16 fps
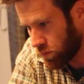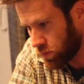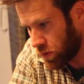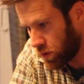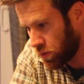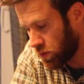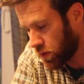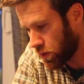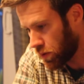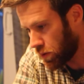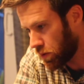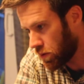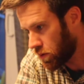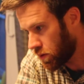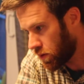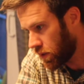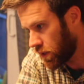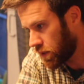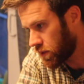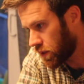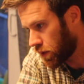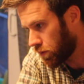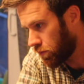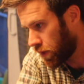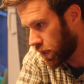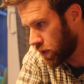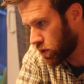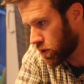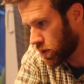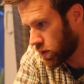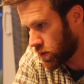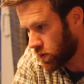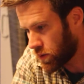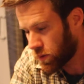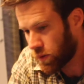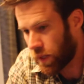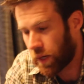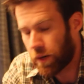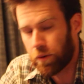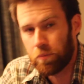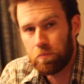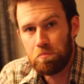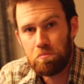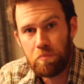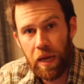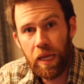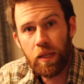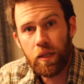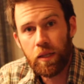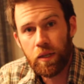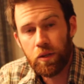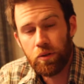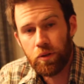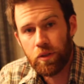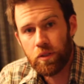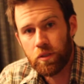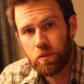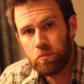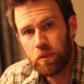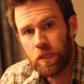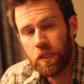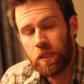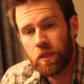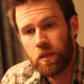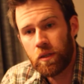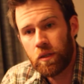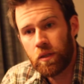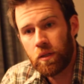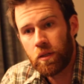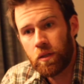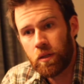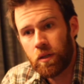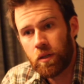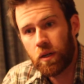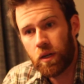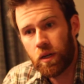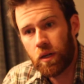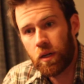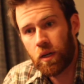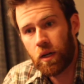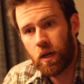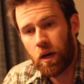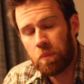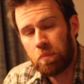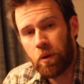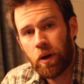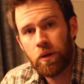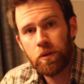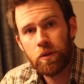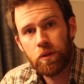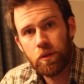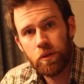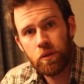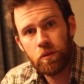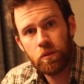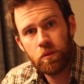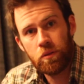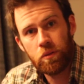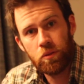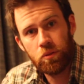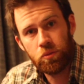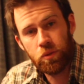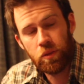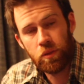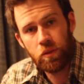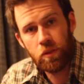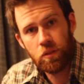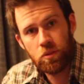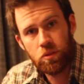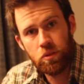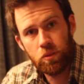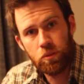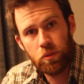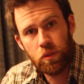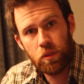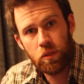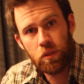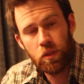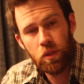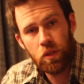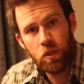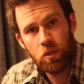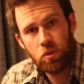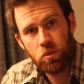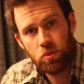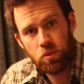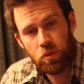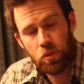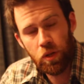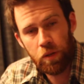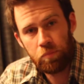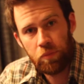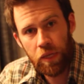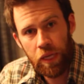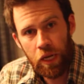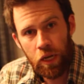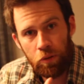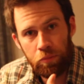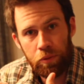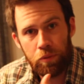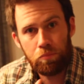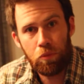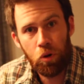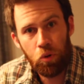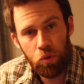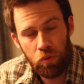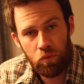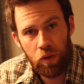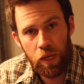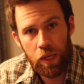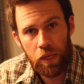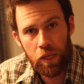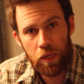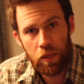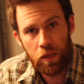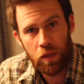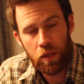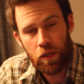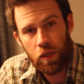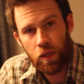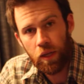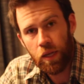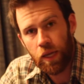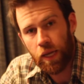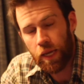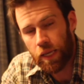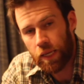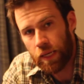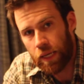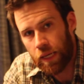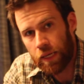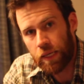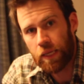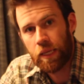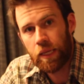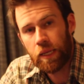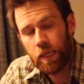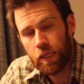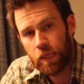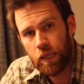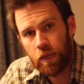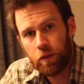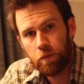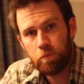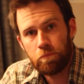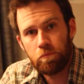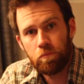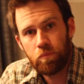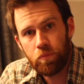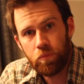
using these interventions that are mainly going to be a partner with the student who's going to be helping motivating and getting them